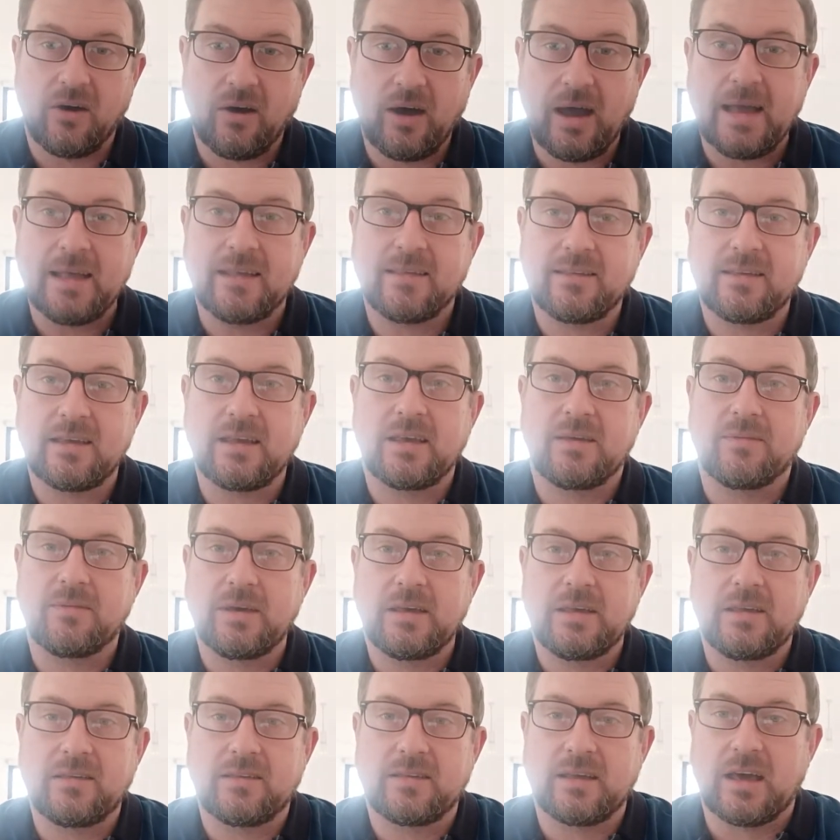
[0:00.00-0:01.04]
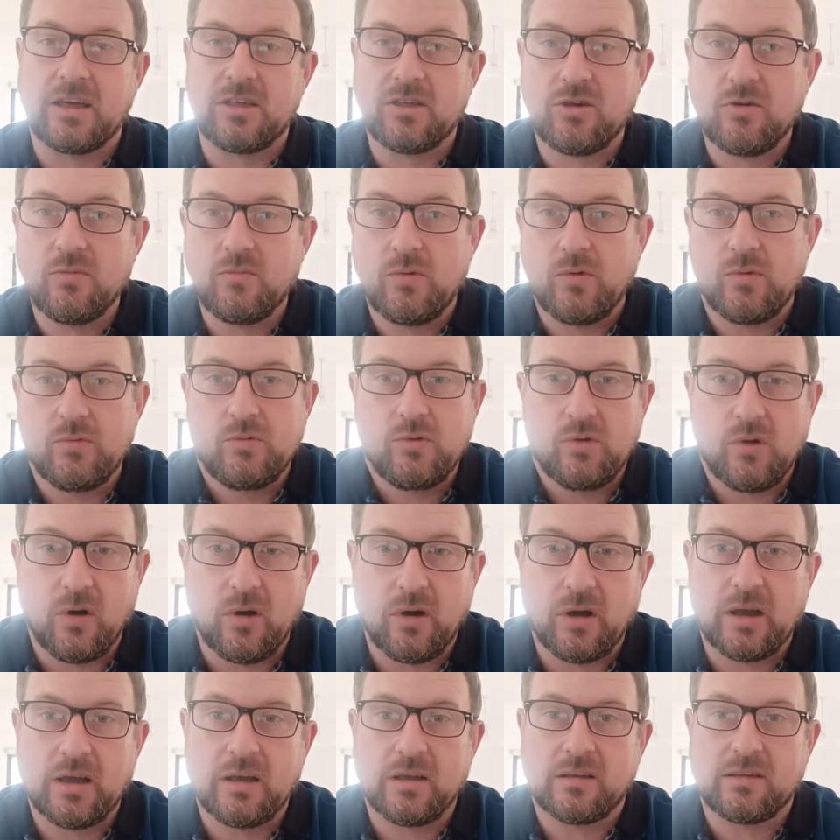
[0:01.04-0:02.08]
ITV station will
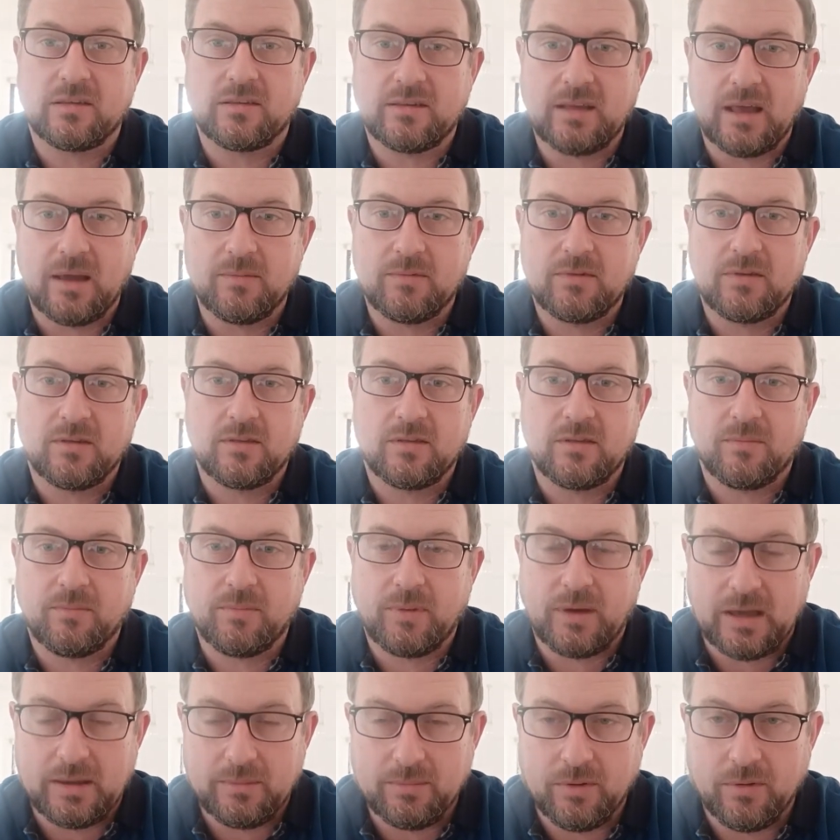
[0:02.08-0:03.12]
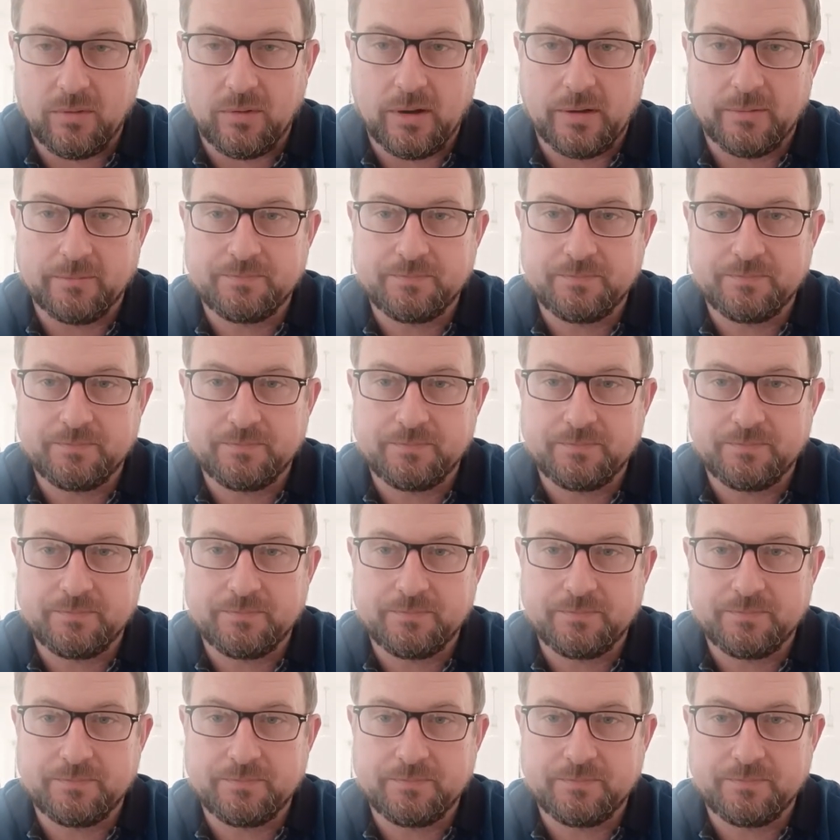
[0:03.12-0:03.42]
not accept the paperwork.